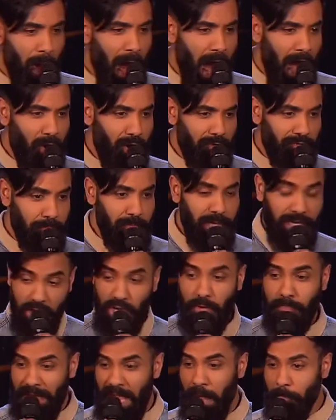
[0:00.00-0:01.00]
pirate from you. Can
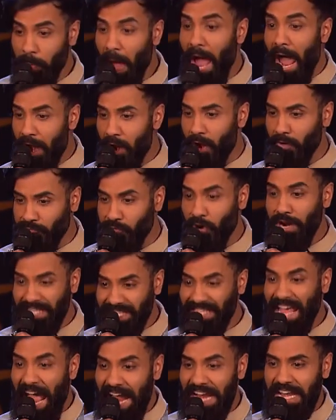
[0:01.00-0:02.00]
you be a pirate for us?
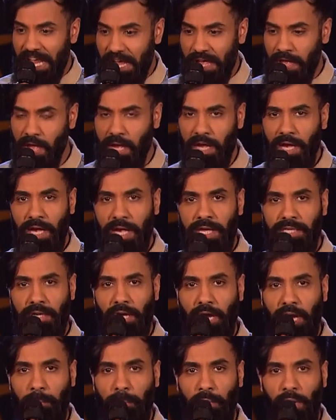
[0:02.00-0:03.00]
Can you? So
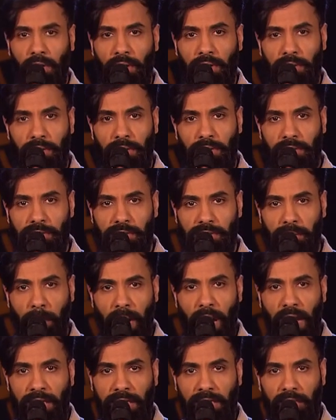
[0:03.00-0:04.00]
I'm not
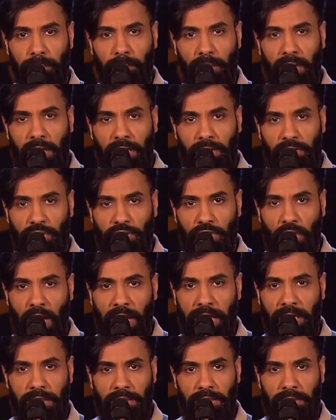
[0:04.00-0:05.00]
Somalian, but I can
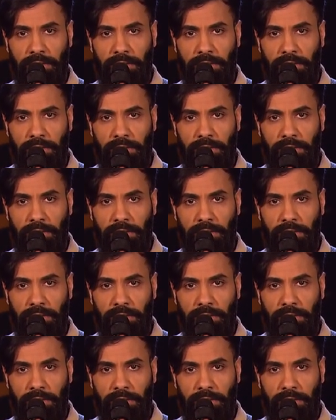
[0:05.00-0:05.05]
try.